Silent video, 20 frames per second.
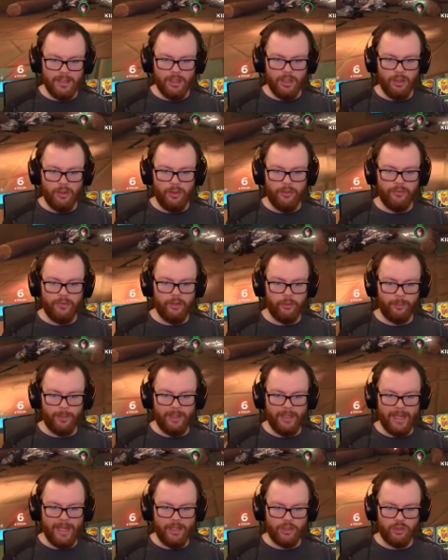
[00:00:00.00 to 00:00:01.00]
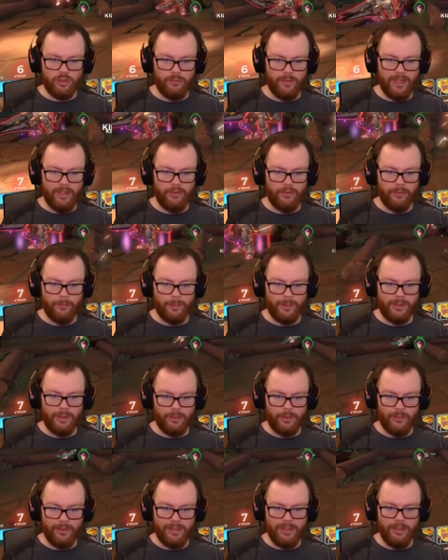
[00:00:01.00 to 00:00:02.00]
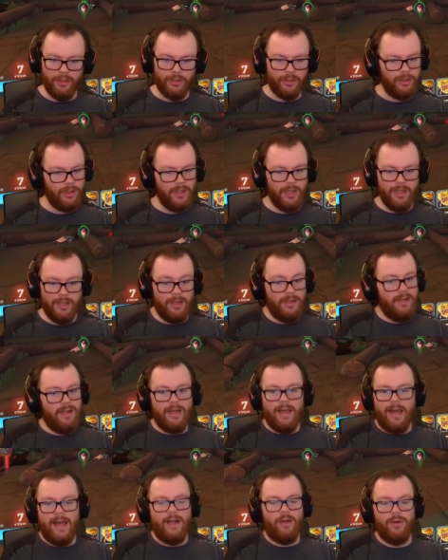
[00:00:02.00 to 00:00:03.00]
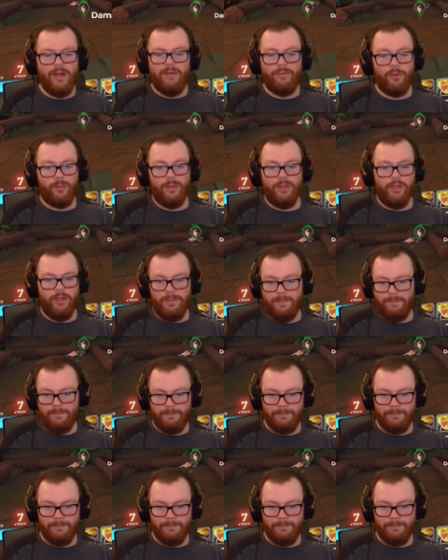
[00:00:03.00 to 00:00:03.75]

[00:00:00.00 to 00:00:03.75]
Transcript: Oh, this thing's being extra evasive, but there we go, we kill her. I don't have to reload.